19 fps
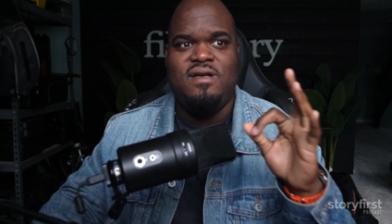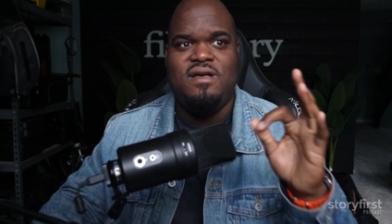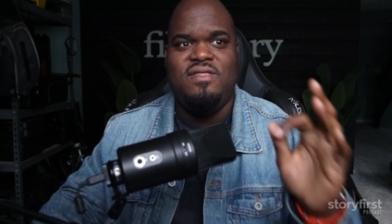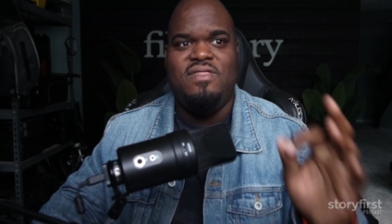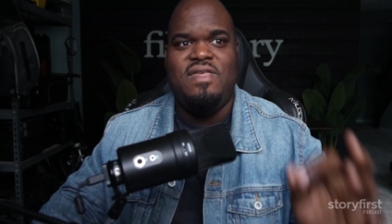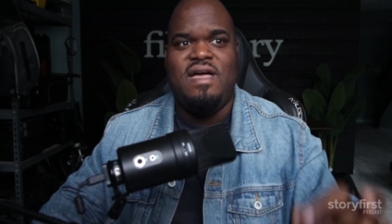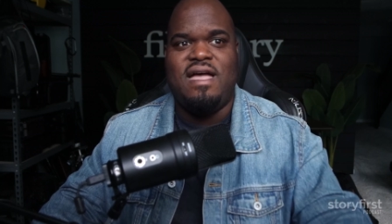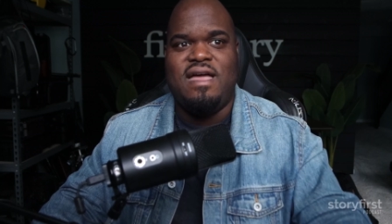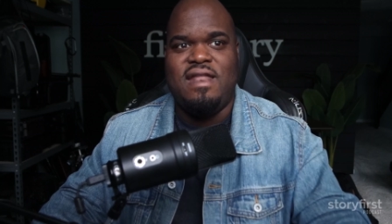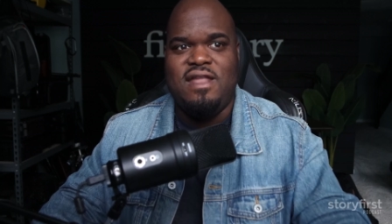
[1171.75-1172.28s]

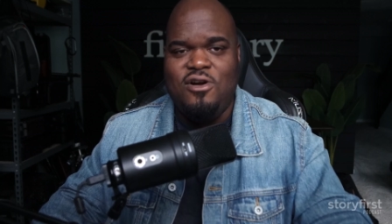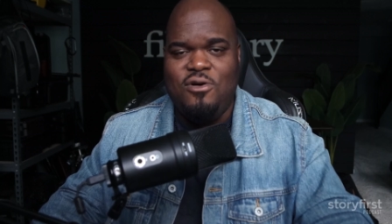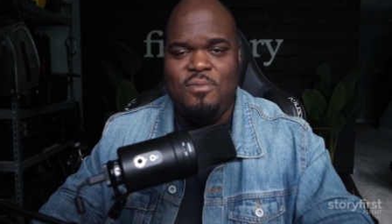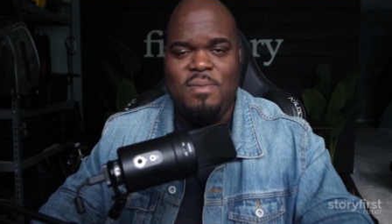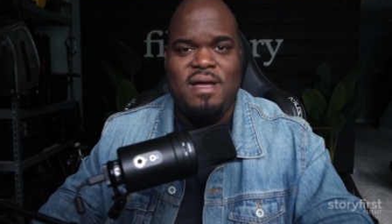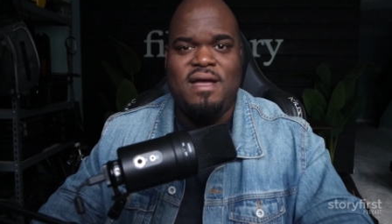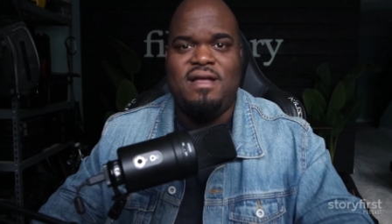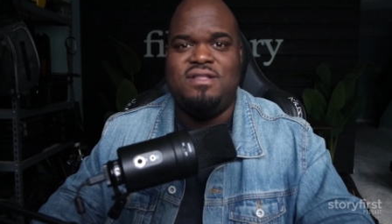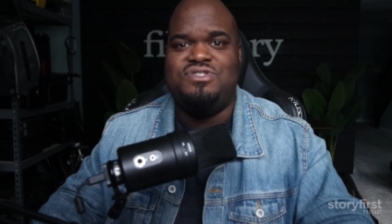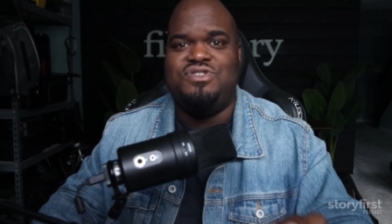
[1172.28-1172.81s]
that can help
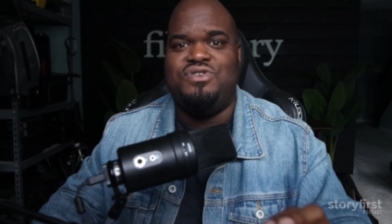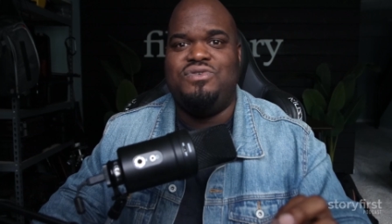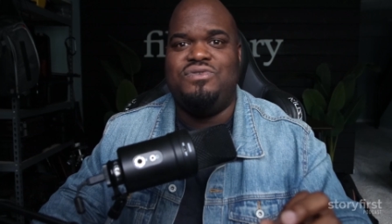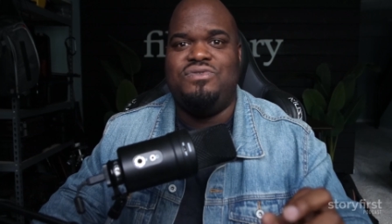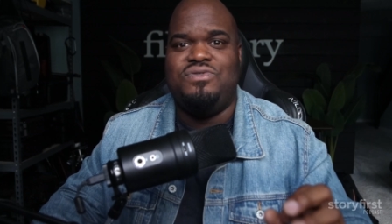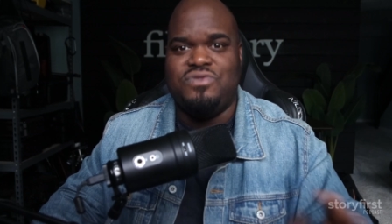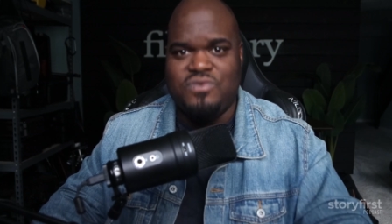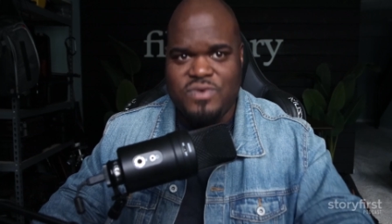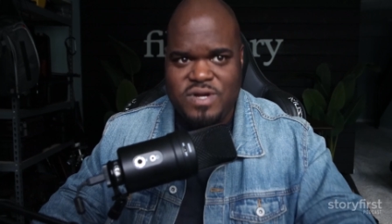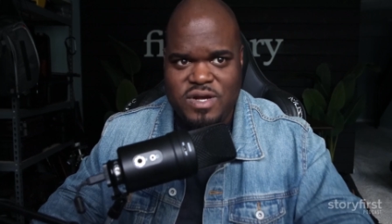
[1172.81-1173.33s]
answer
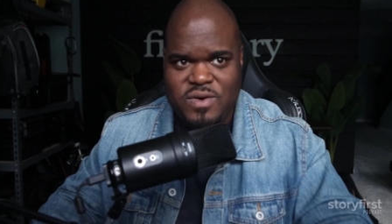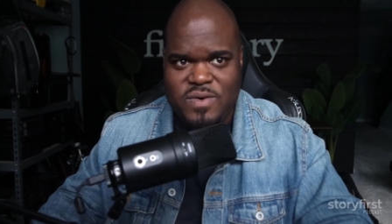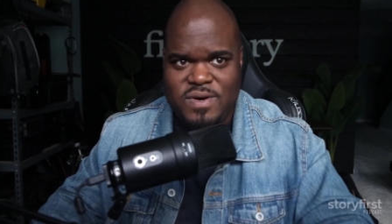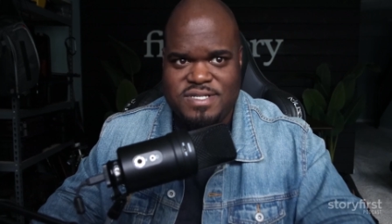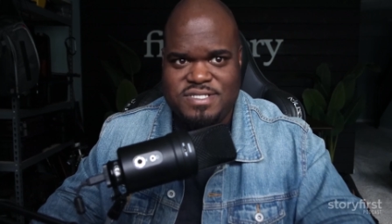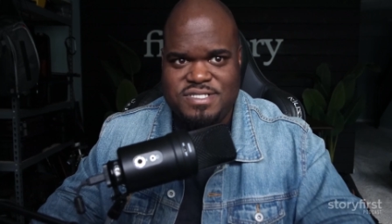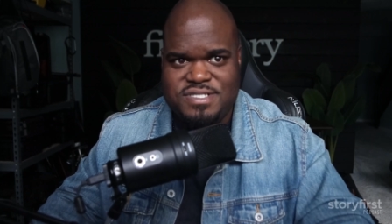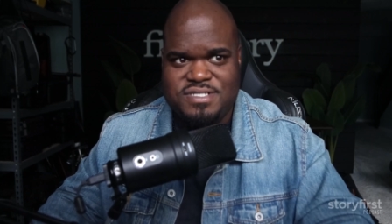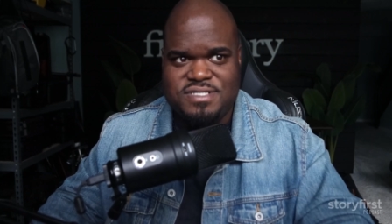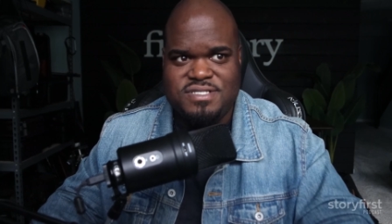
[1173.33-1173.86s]
3
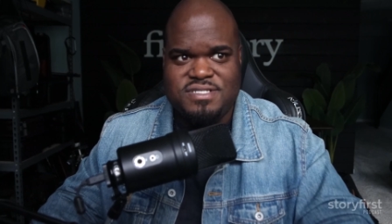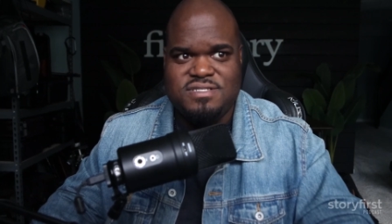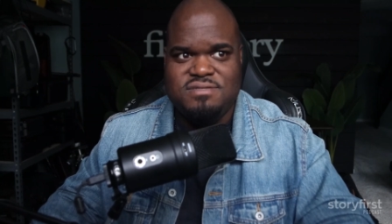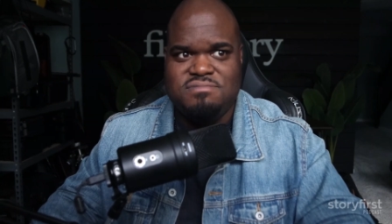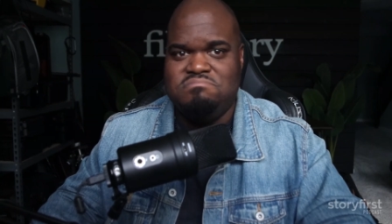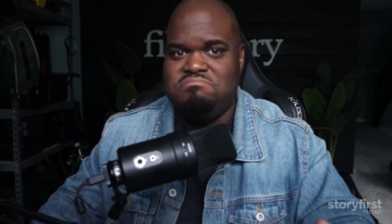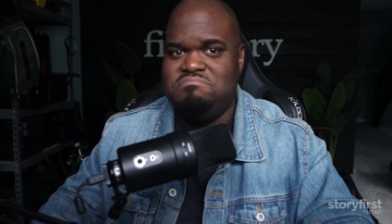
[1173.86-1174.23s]
questions.